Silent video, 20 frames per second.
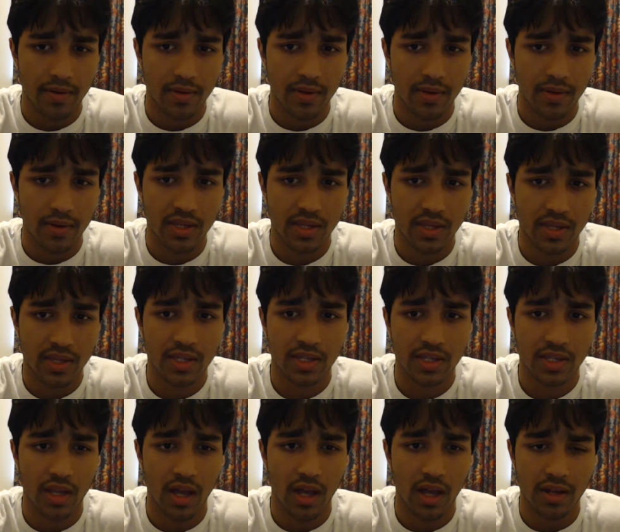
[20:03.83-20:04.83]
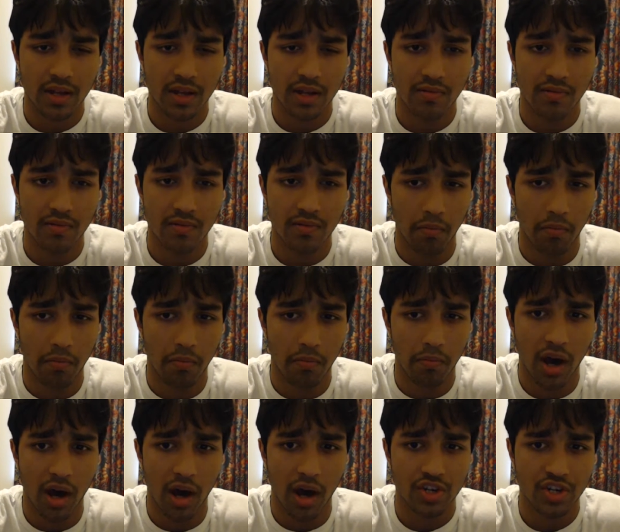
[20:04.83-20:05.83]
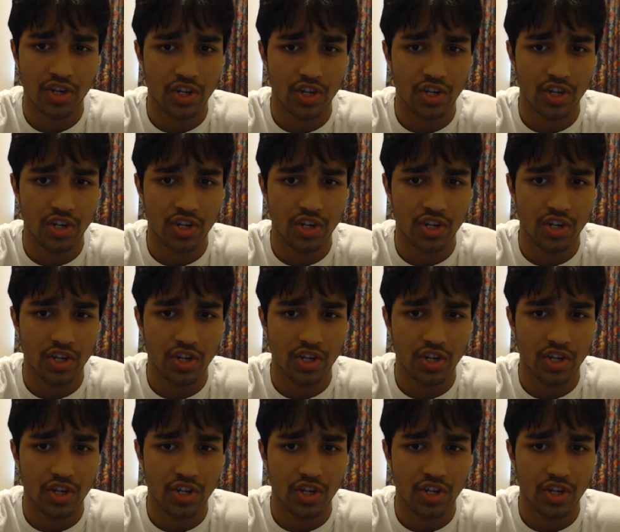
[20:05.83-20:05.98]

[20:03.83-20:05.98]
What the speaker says: It's not much.